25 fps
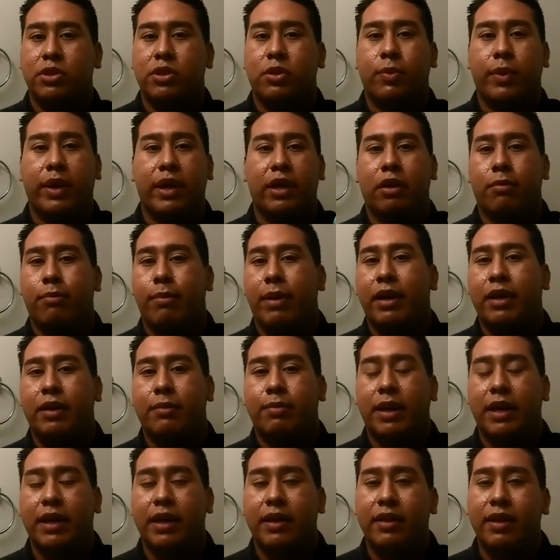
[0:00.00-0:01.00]
away your makeup
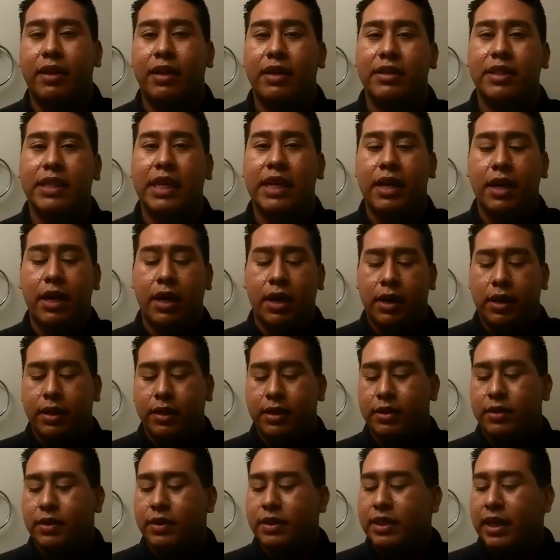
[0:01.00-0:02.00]
kind of things.
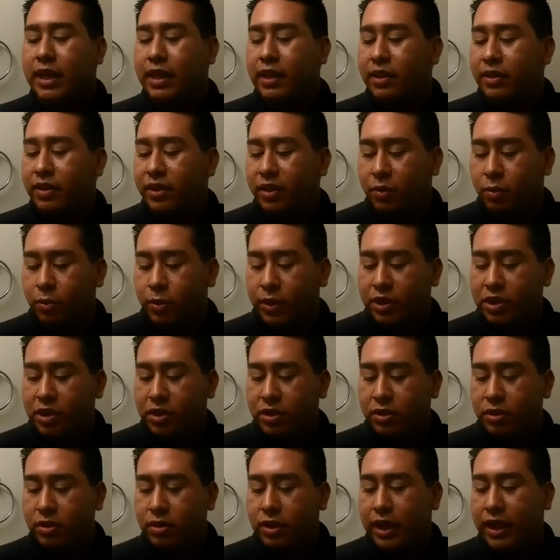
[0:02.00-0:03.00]
This is kind of the
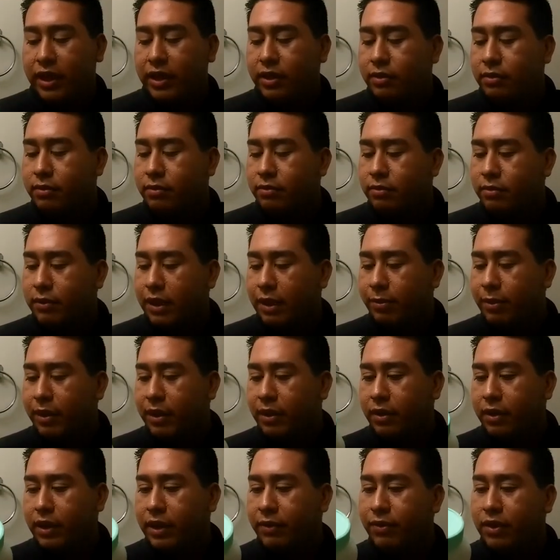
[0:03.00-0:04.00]
original. I
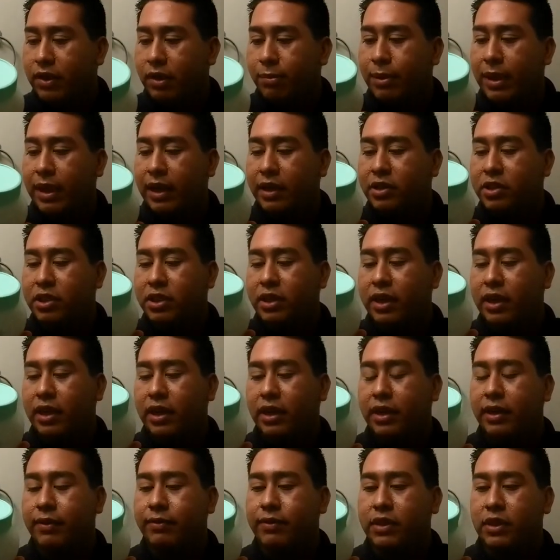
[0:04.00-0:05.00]
mean, even the packaging kind
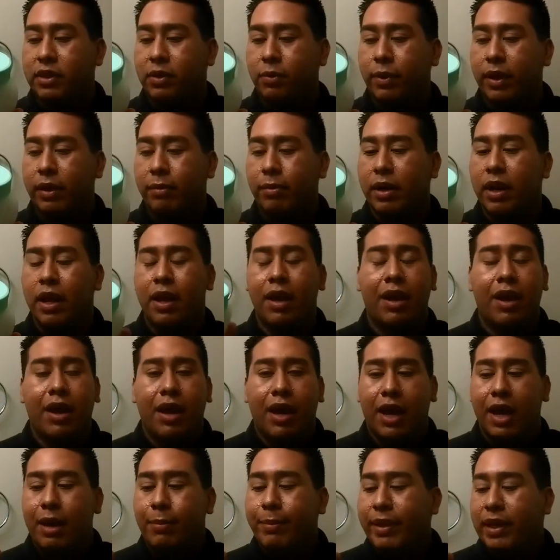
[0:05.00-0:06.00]
of gives it away. But
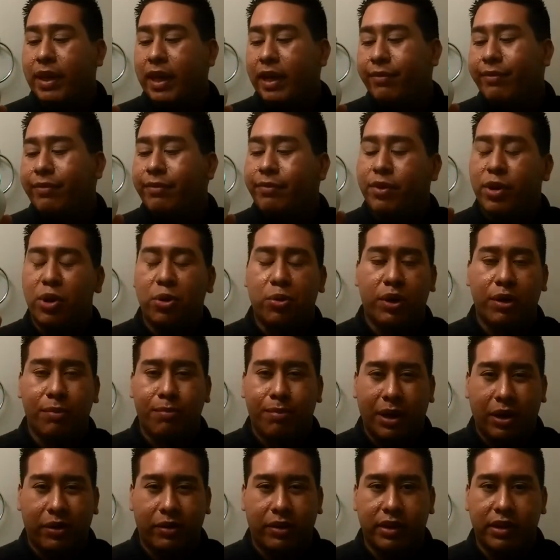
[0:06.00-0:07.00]
I mean, I've known
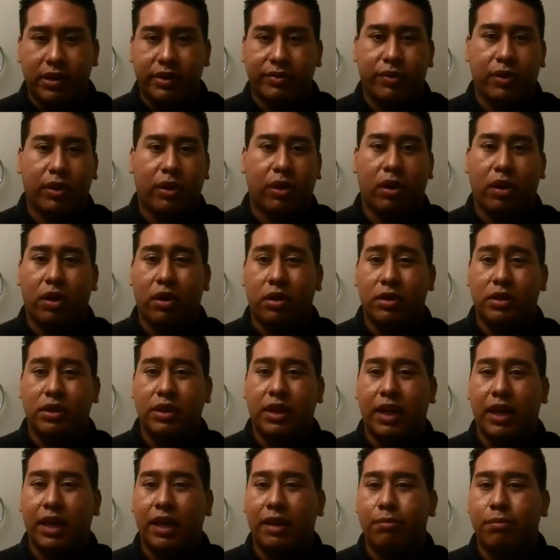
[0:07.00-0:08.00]
about this for a long
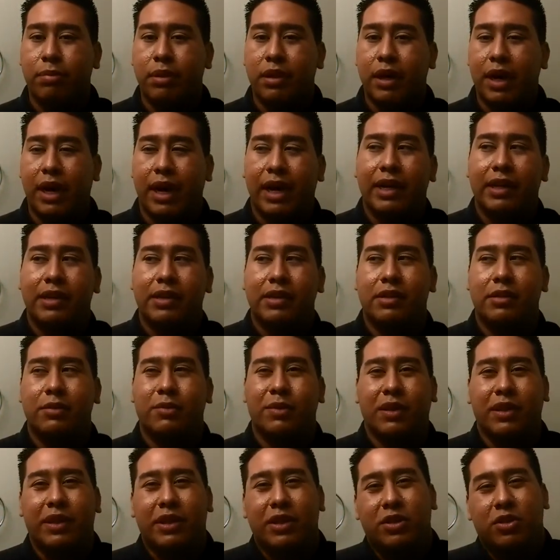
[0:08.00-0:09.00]
time, but I didn't
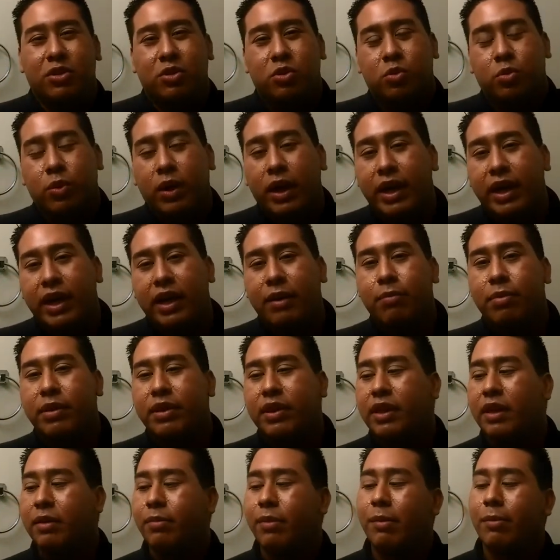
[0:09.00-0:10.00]
really try it. But
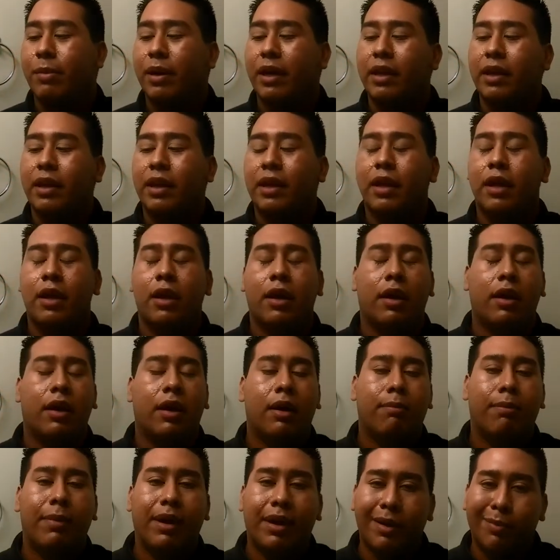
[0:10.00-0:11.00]
then in my mind, like,
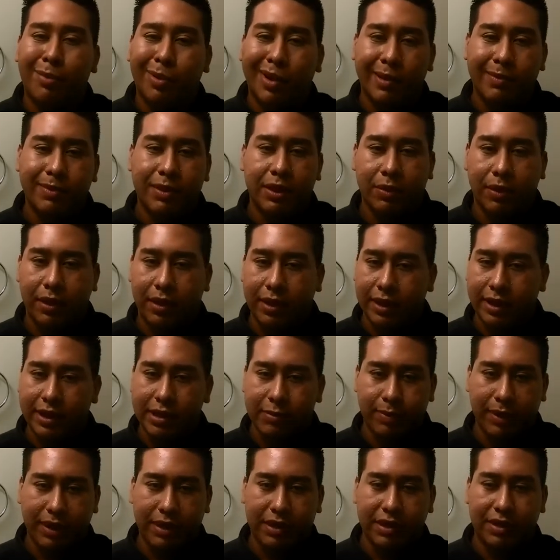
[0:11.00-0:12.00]
makeup wipes are really
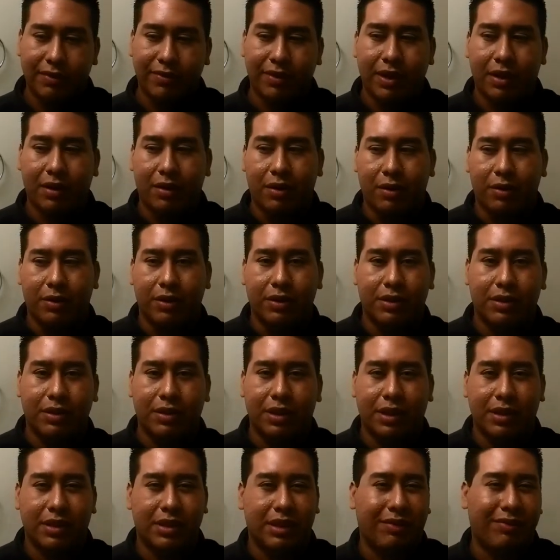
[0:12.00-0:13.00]
expensive. And I know this is
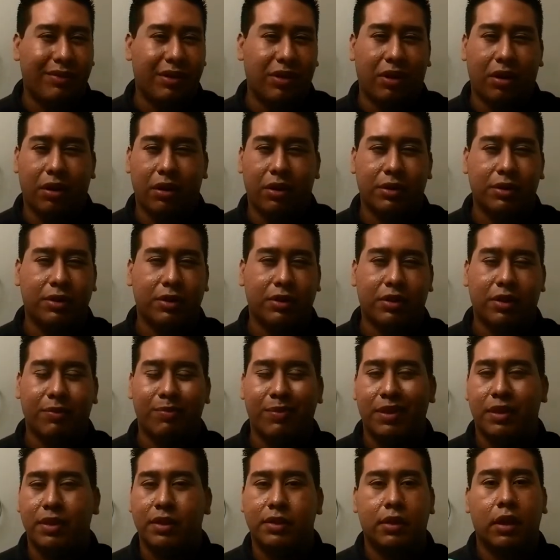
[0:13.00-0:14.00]
like $7 or
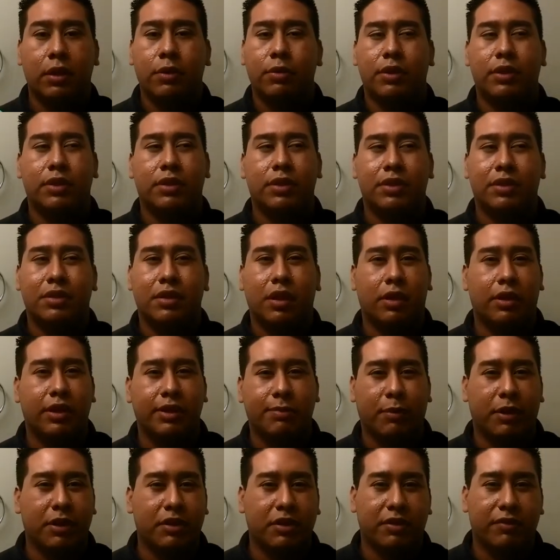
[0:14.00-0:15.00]
something. Oh, this is not a
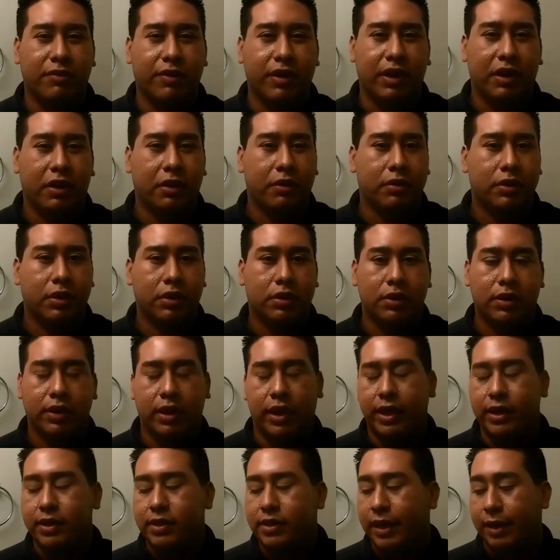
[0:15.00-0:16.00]
sponsored video, just in
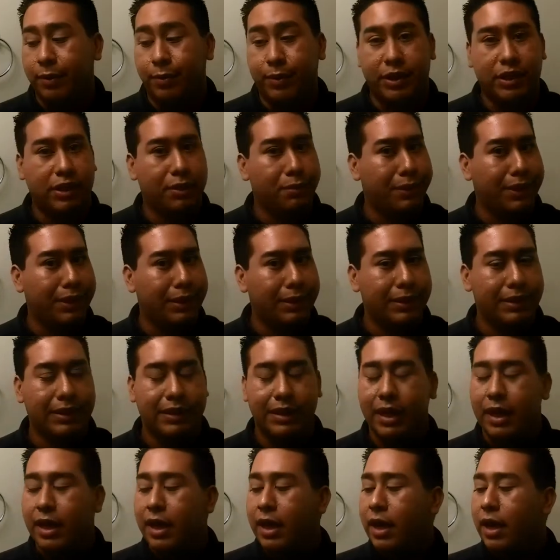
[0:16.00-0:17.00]
case. I wish it was.
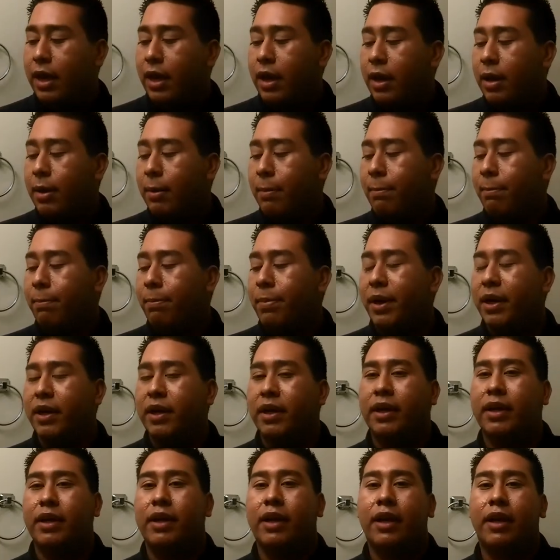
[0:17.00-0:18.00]

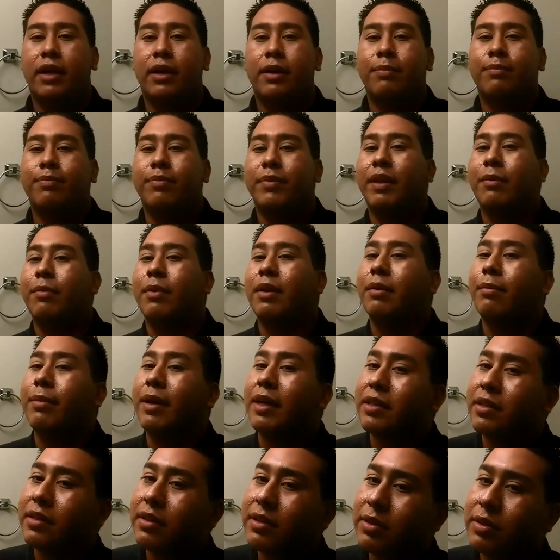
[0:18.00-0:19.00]
But, I mean,
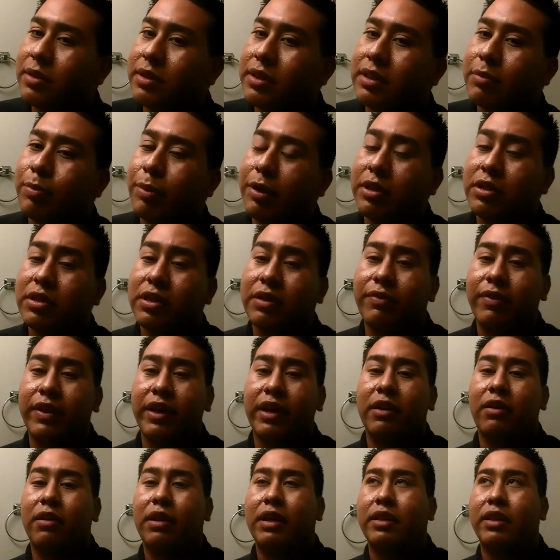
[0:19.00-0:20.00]
imagine this is a sponsored
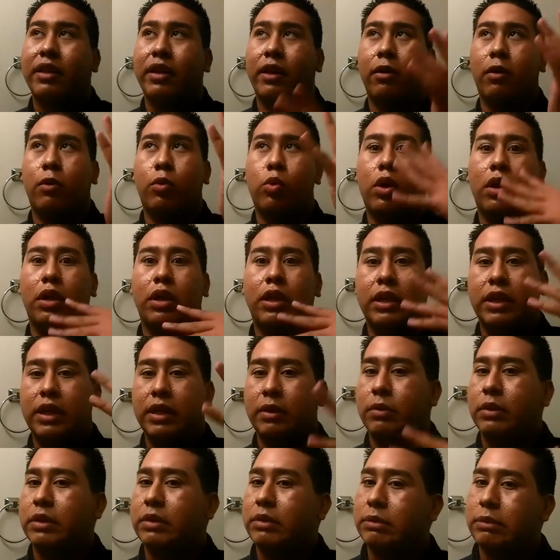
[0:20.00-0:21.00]
video, like the quality
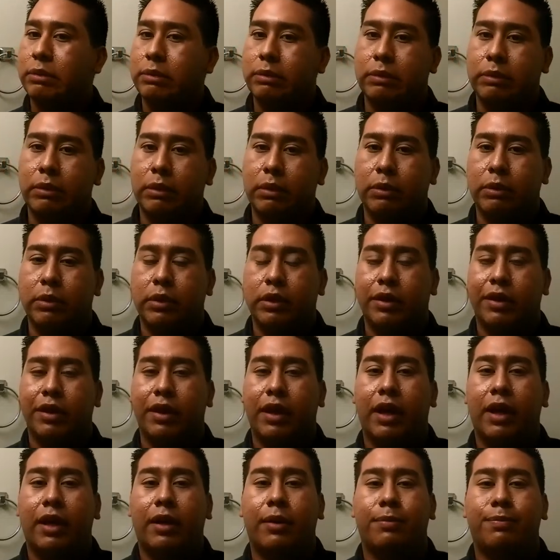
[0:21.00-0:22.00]
would, ooh,
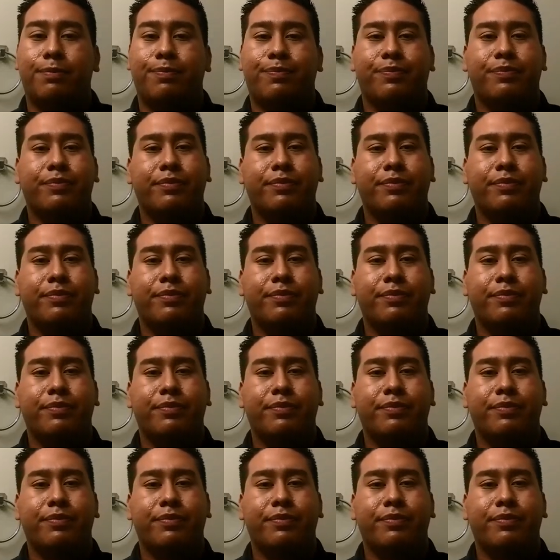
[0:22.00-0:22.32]
Lord.